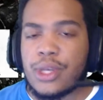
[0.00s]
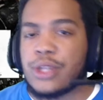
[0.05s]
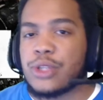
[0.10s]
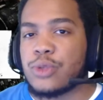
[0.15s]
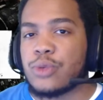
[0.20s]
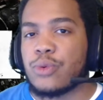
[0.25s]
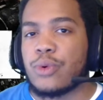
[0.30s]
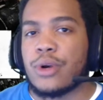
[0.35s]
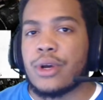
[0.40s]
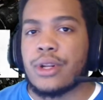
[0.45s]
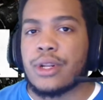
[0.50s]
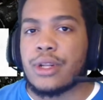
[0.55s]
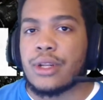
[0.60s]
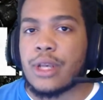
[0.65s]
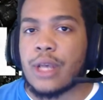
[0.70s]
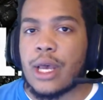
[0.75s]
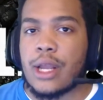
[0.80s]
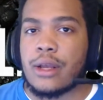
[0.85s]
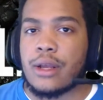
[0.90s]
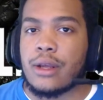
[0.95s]
one and
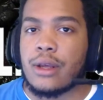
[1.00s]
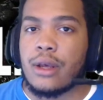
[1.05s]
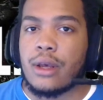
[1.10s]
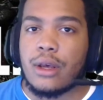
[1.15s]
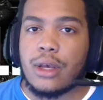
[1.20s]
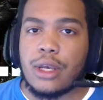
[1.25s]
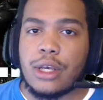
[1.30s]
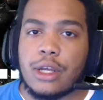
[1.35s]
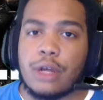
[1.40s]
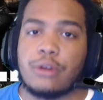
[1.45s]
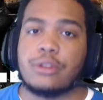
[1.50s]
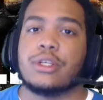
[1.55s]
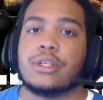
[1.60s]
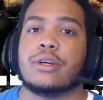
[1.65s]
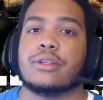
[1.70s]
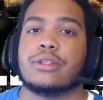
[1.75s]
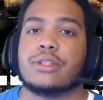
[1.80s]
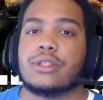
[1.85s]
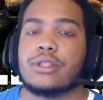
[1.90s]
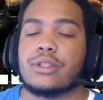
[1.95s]
kind of
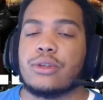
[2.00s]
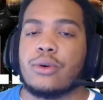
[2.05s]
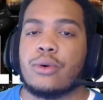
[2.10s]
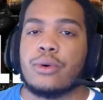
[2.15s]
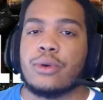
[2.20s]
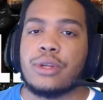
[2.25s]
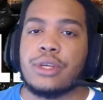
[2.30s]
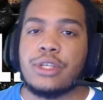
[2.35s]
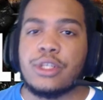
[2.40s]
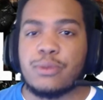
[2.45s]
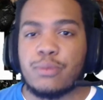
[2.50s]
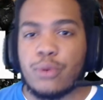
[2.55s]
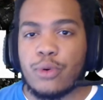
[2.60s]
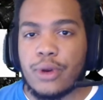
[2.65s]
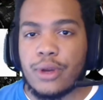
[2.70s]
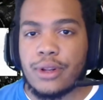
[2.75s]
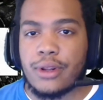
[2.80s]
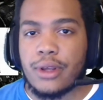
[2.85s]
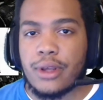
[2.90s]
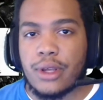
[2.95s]
touch on each
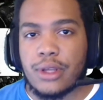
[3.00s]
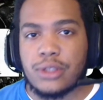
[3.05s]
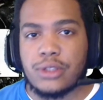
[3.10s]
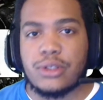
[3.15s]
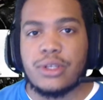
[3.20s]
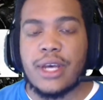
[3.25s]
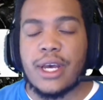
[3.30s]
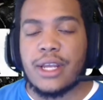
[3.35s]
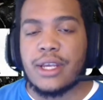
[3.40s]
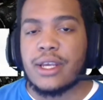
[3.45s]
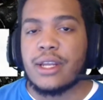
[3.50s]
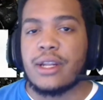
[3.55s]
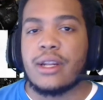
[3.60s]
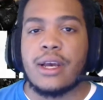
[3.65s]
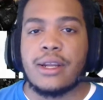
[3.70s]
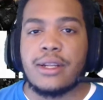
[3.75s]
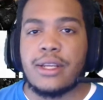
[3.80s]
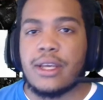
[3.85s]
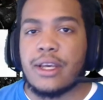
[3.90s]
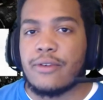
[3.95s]
point, so you kind of get an
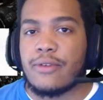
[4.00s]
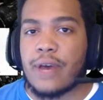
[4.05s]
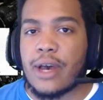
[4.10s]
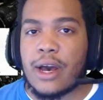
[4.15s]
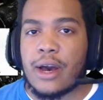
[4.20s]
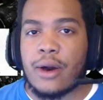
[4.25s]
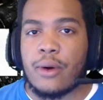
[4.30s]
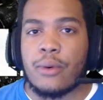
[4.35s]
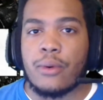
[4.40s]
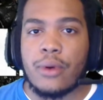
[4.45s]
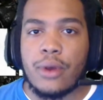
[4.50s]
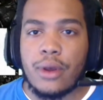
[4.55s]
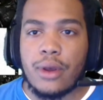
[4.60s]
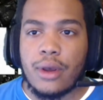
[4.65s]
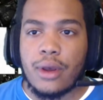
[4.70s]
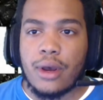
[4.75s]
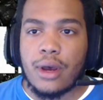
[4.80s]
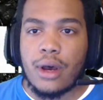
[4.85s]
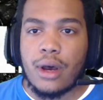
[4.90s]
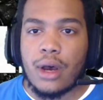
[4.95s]
idea of how
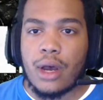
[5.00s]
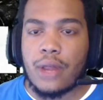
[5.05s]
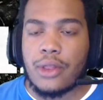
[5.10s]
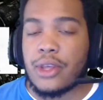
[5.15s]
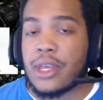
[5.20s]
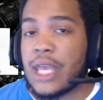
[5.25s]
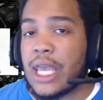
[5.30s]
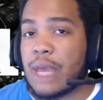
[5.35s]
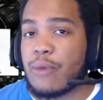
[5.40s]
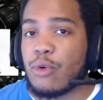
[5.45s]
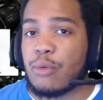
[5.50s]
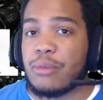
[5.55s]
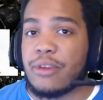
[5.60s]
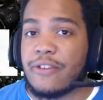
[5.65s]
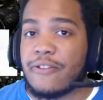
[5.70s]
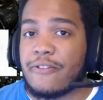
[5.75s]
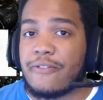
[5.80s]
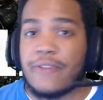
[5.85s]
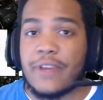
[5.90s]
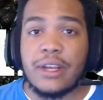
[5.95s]
the game will be
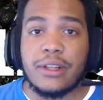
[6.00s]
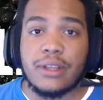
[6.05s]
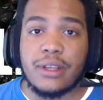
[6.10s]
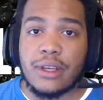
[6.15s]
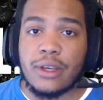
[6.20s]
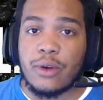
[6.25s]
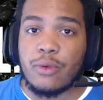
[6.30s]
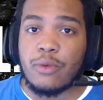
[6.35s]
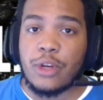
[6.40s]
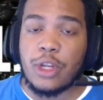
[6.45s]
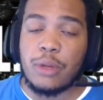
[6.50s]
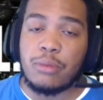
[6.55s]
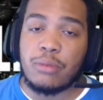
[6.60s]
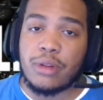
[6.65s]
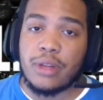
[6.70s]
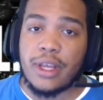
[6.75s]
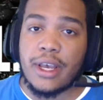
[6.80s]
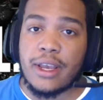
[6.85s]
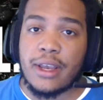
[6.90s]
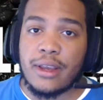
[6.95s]
feeling when you
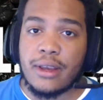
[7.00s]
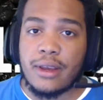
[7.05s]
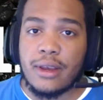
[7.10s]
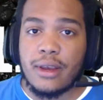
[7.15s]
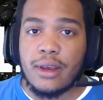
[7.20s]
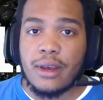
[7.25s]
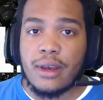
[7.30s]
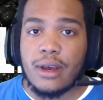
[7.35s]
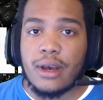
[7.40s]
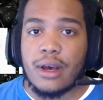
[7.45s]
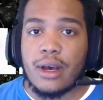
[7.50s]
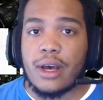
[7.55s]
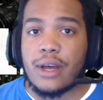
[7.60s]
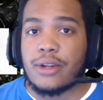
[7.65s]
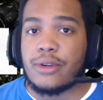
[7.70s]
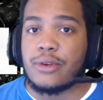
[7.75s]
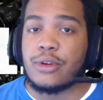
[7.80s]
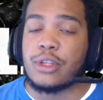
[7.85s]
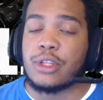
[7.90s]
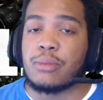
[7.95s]
play
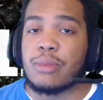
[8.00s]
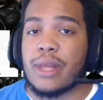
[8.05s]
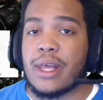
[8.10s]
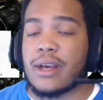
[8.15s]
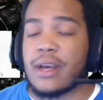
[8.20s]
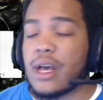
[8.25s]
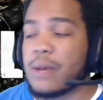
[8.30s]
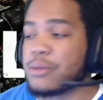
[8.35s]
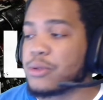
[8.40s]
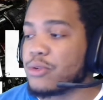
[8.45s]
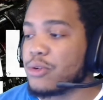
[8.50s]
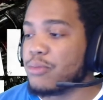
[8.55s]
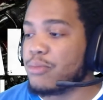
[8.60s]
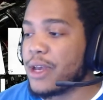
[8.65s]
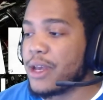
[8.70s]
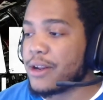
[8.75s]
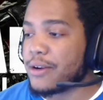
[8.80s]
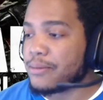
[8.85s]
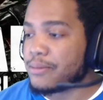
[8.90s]
during the Black Ops 3 beta.